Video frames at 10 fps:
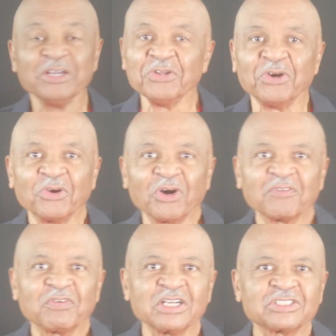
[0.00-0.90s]
You know, in
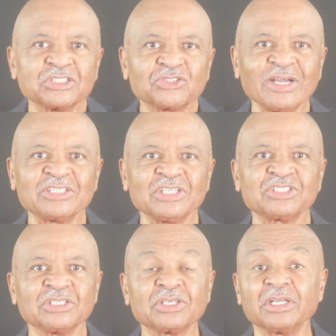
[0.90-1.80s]
order for us to
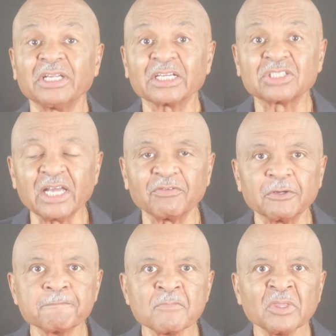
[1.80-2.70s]
transition to the next
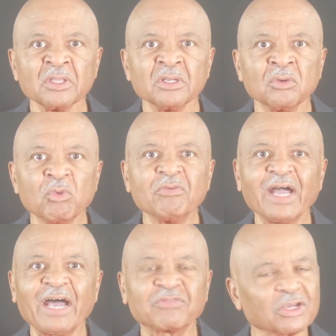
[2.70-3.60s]
level, we will
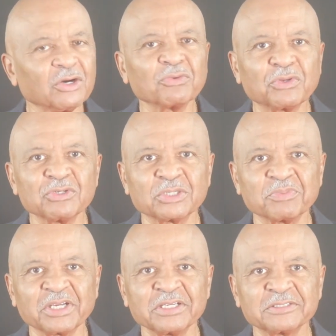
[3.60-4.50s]
have to go through
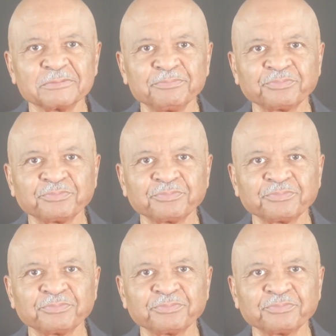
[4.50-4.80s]
some things.